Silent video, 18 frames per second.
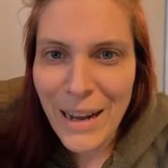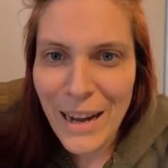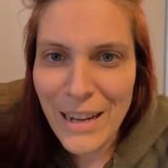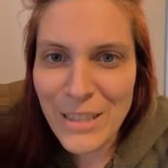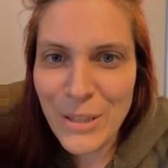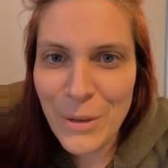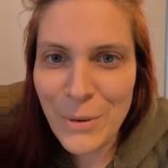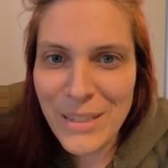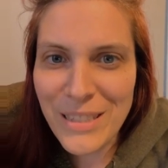
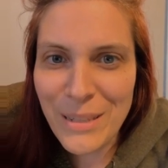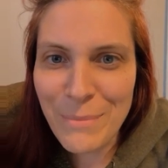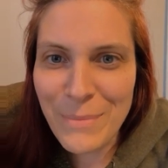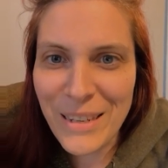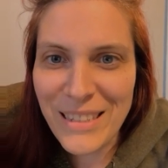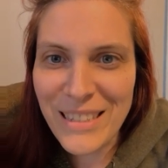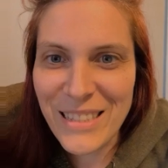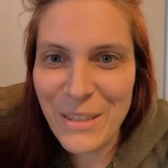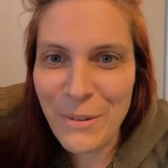I still want some
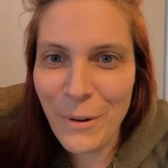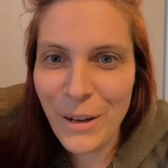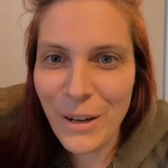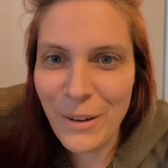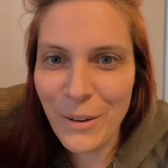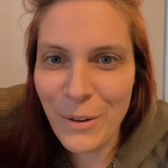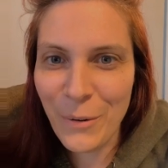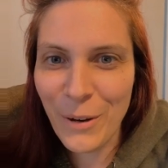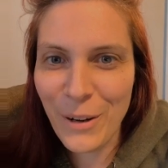Dead Sea
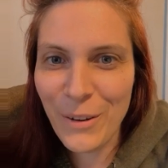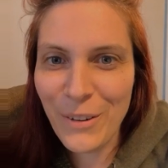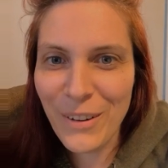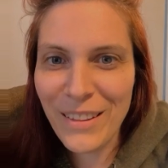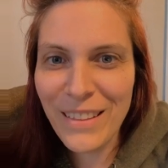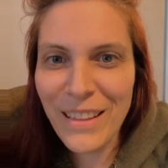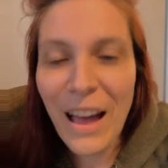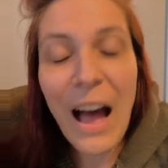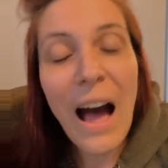water to work
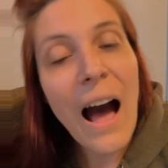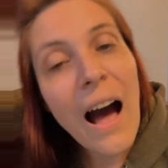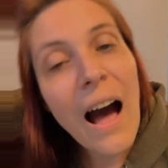with.